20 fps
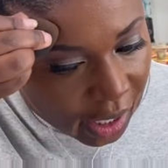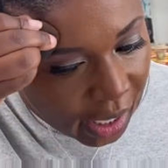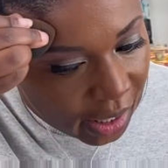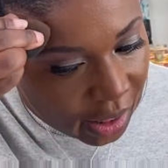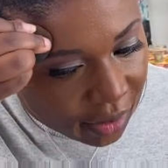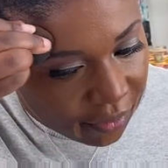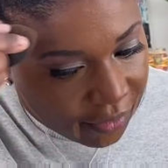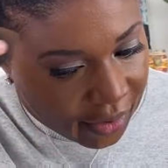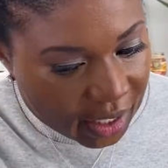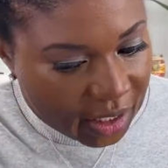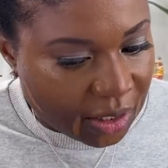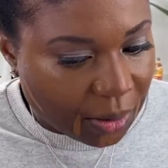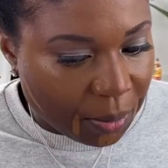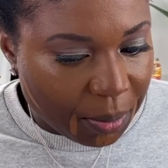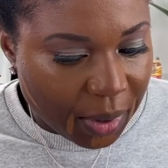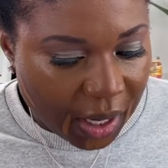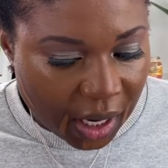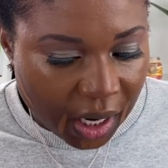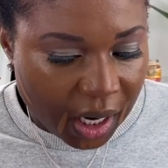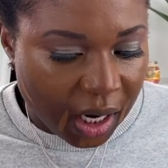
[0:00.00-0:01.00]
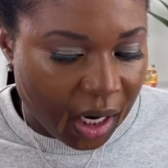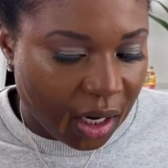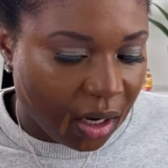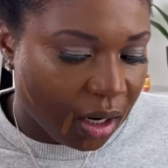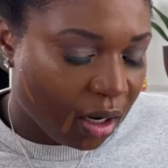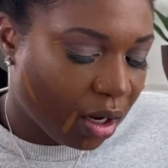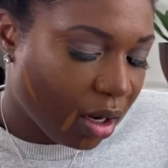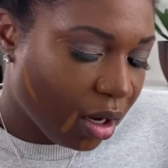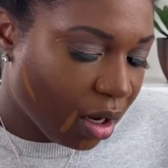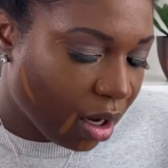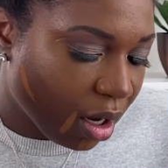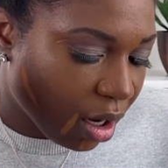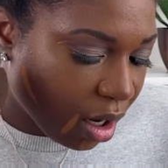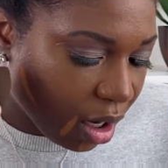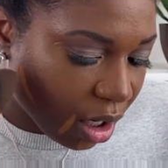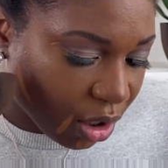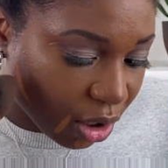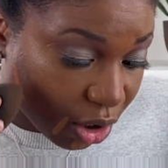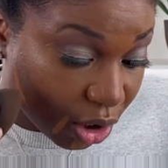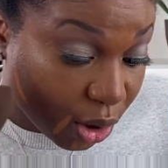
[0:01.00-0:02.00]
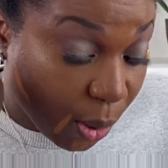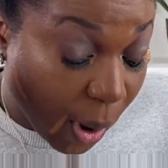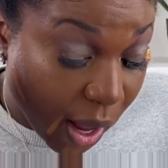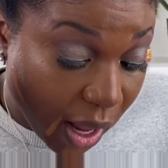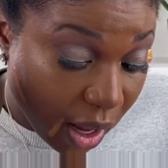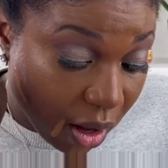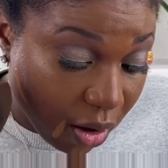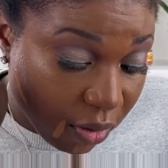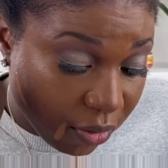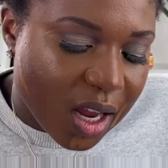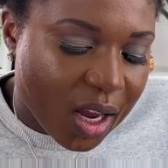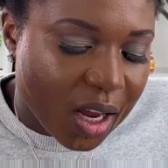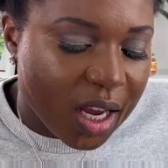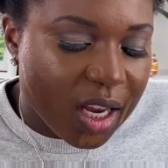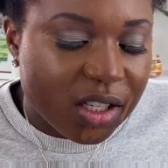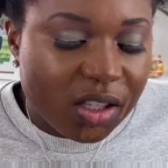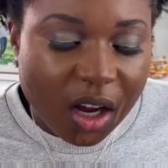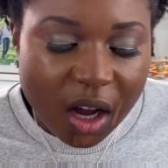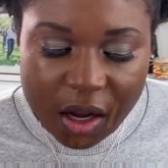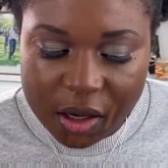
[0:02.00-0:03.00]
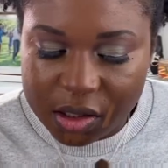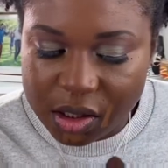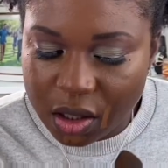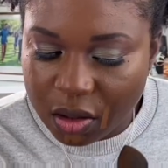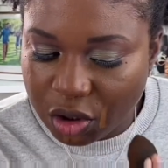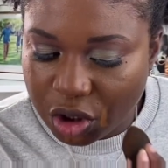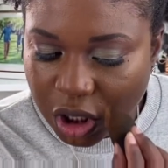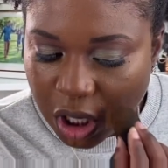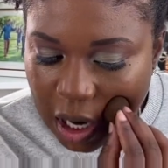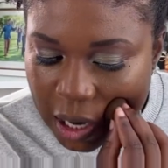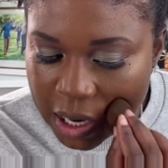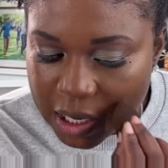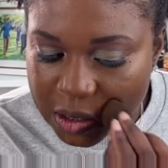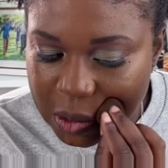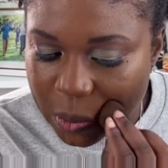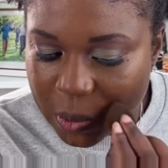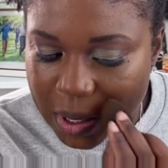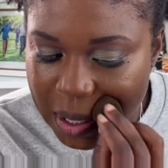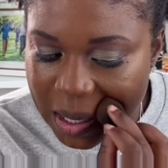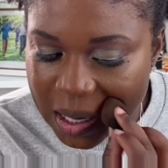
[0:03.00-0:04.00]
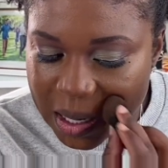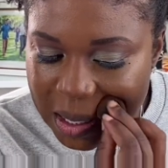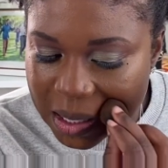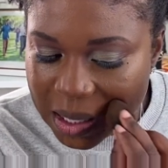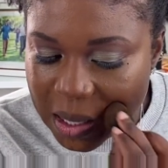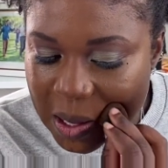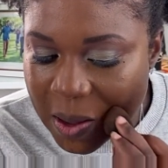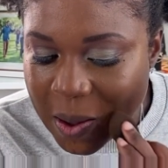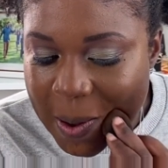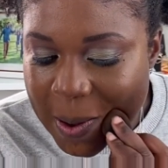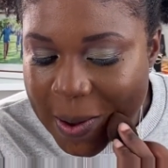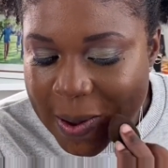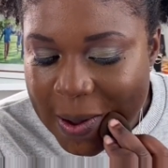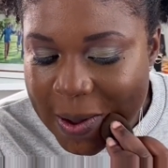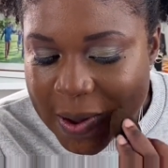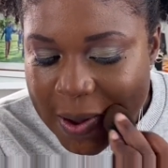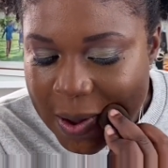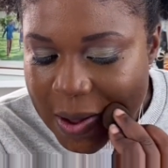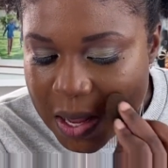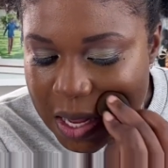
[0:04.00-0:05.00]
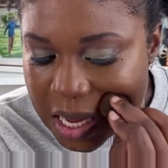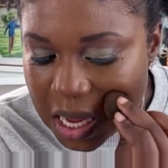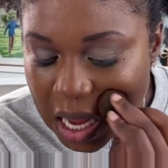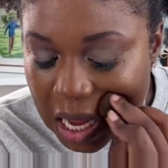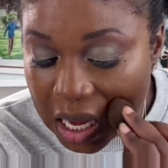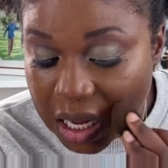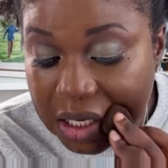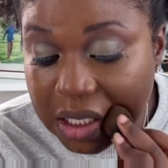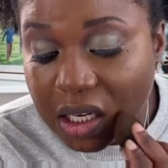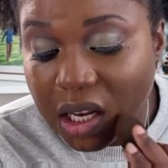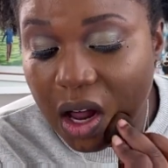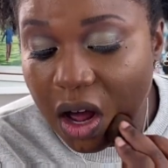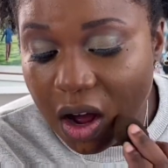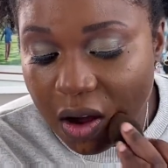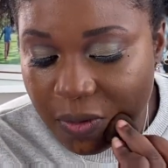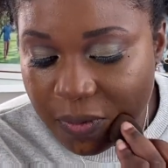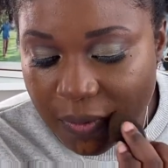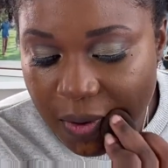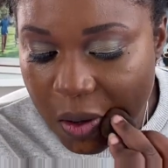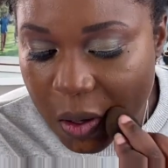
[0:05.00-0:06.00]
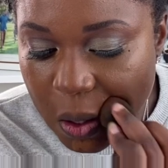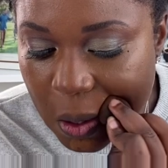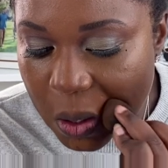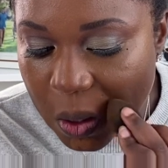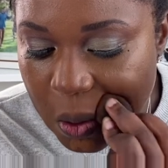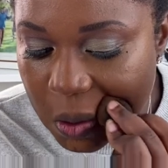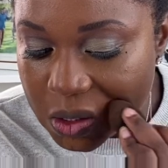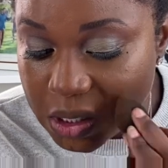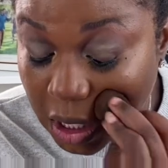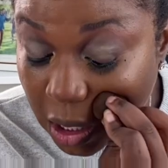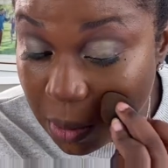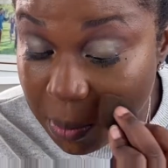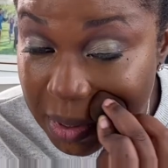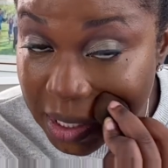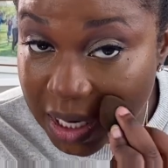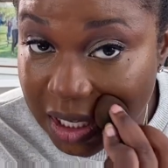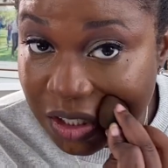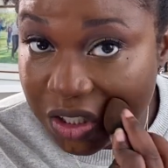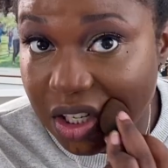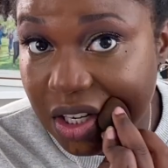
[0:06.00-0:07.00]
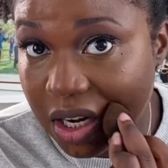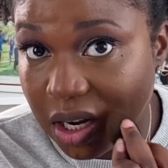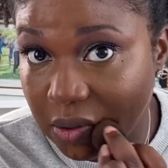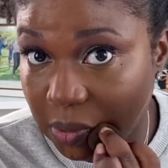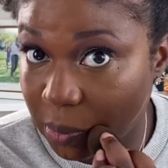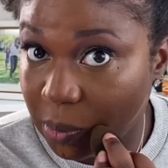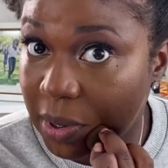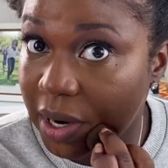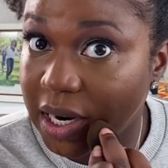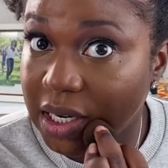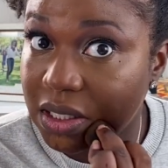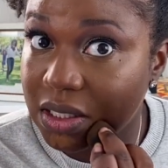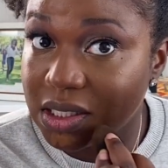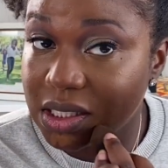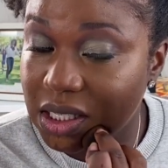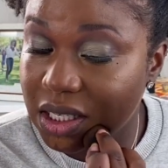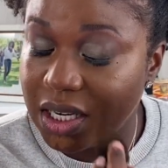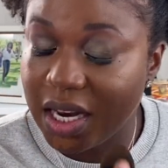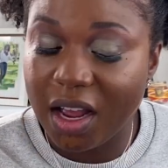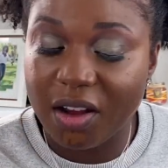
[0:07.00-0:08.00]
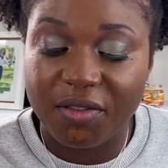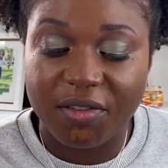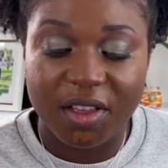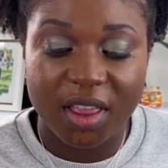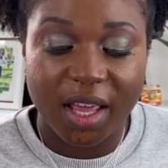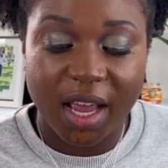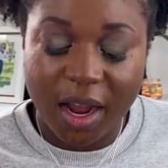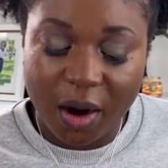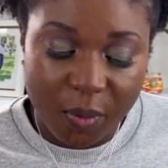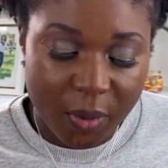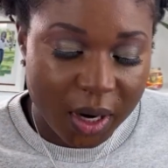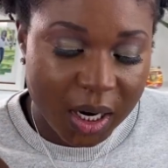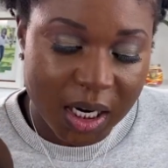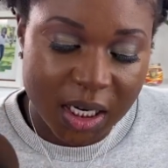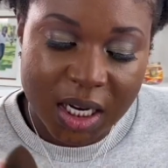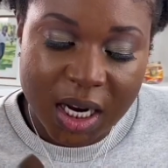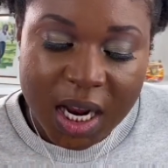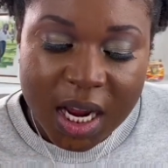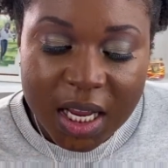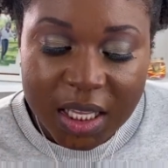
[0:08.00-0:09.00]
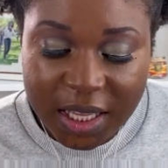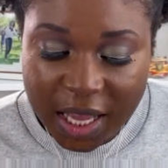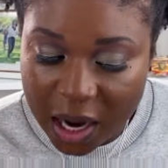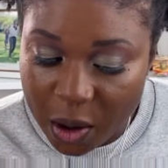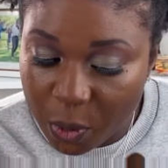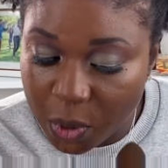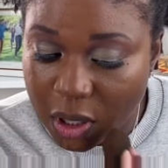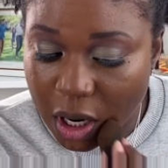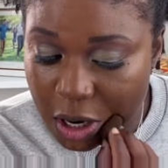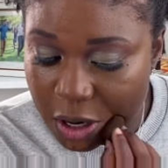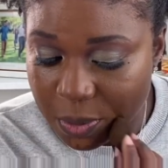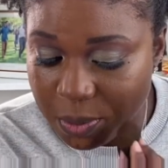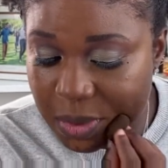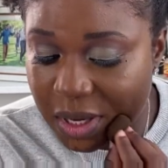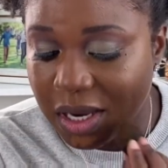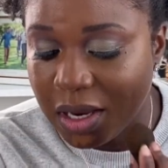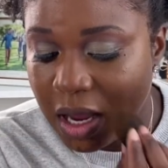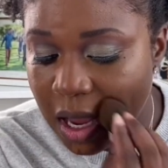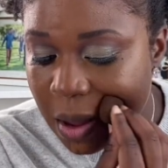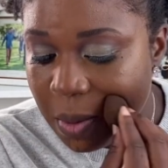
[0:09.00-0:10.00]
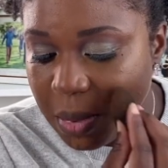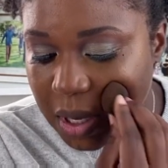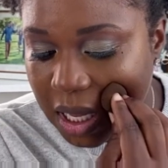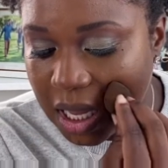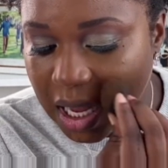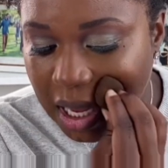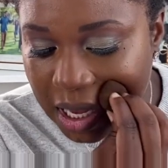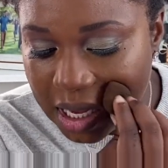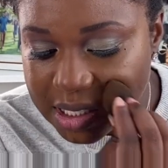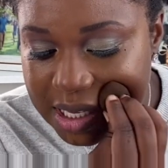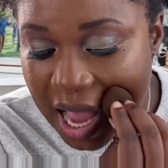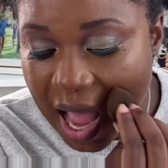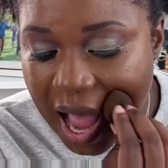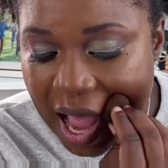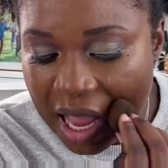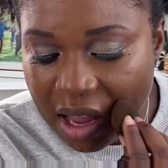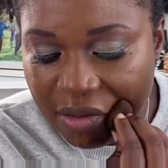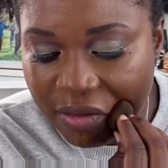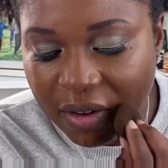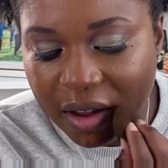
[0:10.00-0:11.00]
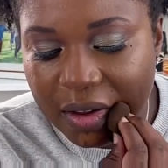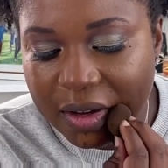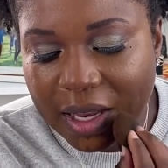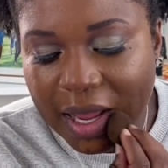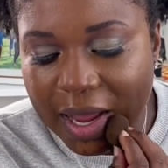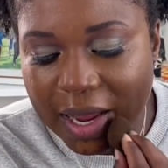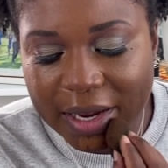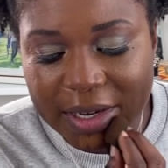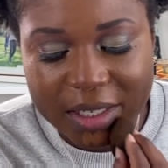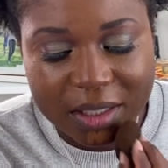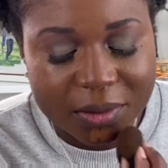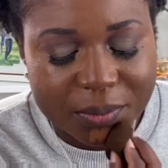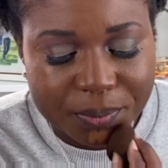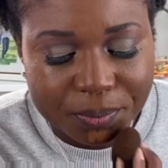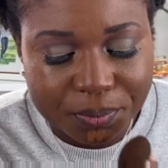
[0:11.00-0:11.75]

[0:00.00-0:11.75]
and the victim being under 12. He's also charged with unlawful termination of a pregnancy. Now for that one hurt me because I felt like,